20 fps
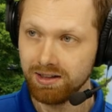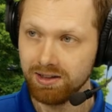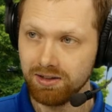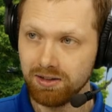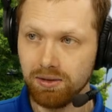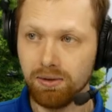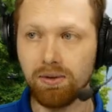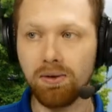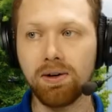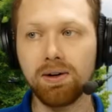
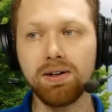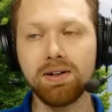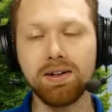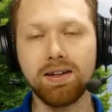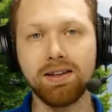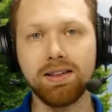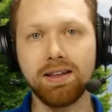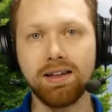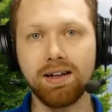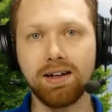is Lord
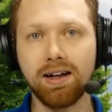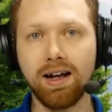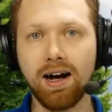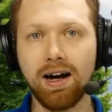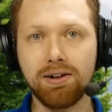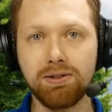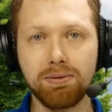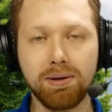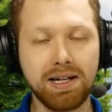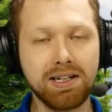and that
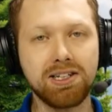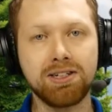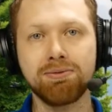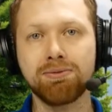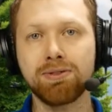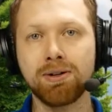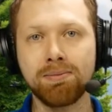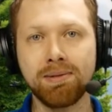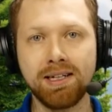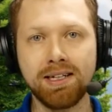God raised him
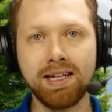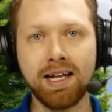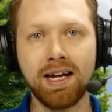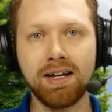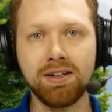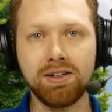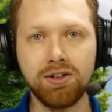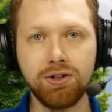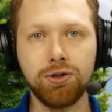from the dead,